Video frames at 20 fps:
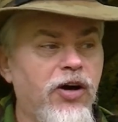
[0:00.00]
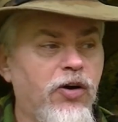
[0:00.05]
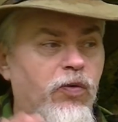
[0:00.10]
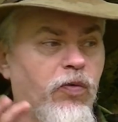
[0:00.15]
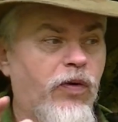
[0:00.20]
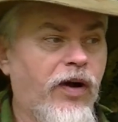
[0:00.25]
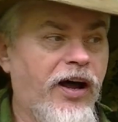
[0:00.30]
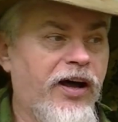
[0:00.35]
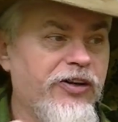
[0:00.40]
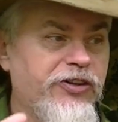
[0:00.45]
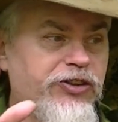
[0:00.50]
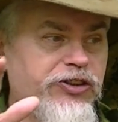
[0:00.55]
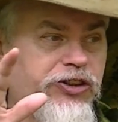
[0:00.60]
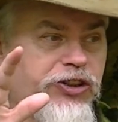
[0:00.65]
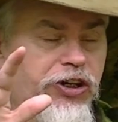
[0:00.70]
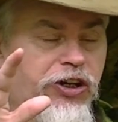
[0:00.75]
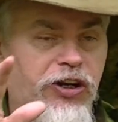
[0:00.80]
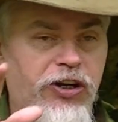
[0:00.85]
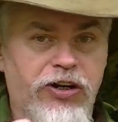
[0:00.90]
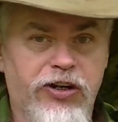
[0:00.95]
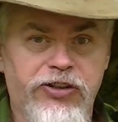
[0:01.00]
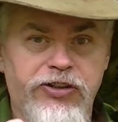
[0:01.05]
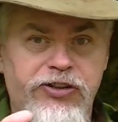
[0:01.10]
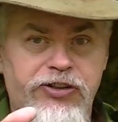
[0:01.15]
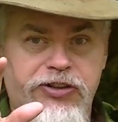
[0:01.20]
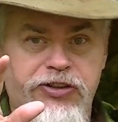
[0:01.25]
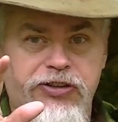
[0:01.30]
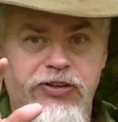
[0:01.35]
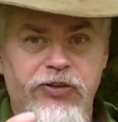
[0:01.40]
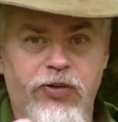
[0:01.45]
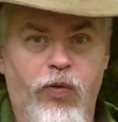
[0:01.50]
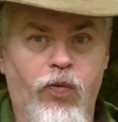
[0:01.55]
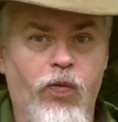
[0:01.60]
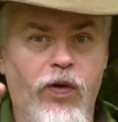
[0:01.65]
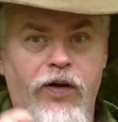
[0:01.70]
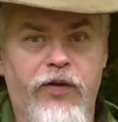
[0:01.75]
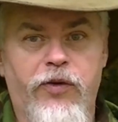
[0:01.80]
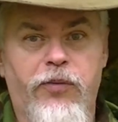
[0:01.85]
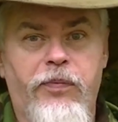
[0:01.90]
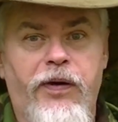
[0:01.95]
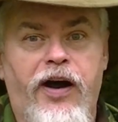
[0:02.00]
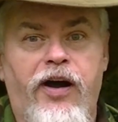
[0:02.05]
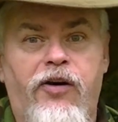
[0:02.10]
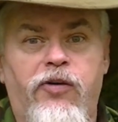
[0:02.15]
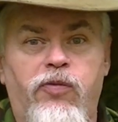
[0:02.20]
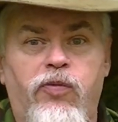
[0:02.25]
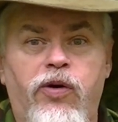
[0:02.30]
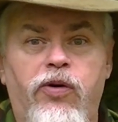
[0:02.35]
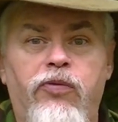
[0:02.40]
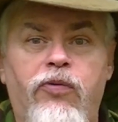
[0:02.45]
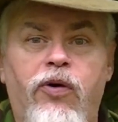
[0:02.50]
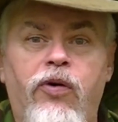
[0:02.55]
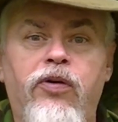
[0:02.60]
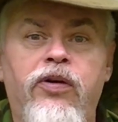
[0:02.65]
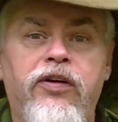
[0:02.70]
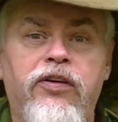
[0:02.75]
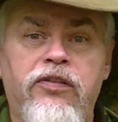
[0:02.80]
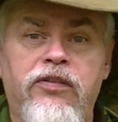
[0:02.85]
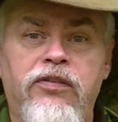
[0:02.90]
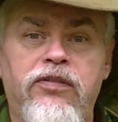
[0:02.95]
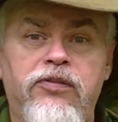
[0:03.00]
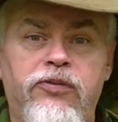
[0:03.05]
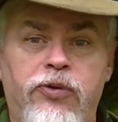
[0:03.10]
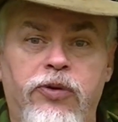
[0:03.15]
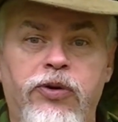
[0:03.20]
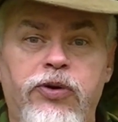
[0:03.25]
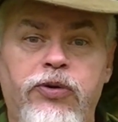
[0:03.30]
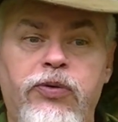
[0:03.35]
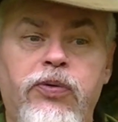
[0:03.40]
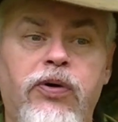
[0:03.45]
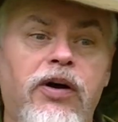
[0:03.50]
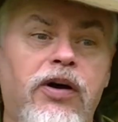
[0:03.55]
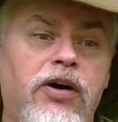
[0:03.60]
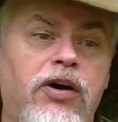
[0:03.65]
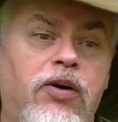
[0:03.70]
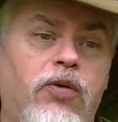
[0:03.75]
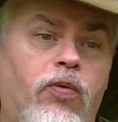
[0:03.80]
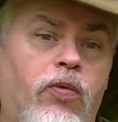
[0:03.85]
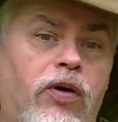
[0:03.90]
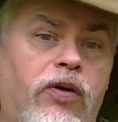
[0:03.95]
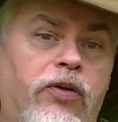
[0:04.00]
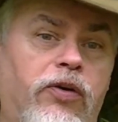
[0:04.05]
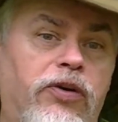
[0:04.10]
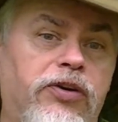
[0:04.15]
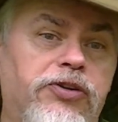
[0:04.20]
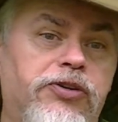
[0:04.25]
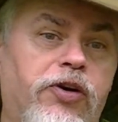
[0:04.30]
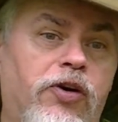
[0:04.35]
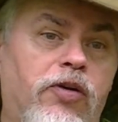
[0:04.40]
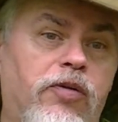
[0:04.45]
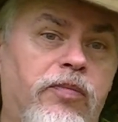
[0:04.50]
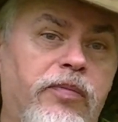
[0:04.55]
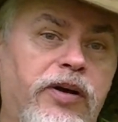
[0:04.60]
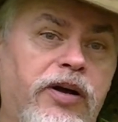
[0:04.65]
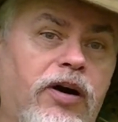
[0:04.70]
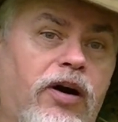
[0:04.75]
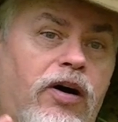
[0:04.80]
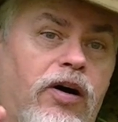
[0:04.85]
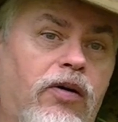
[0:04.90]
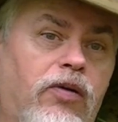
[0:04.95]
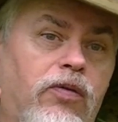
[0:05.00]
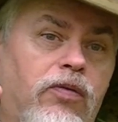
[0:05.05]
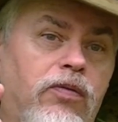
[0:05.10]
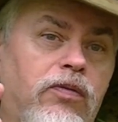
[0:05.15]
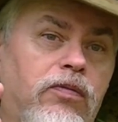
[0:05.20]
when I judge the weather pattern we're running through, whether it's going to be a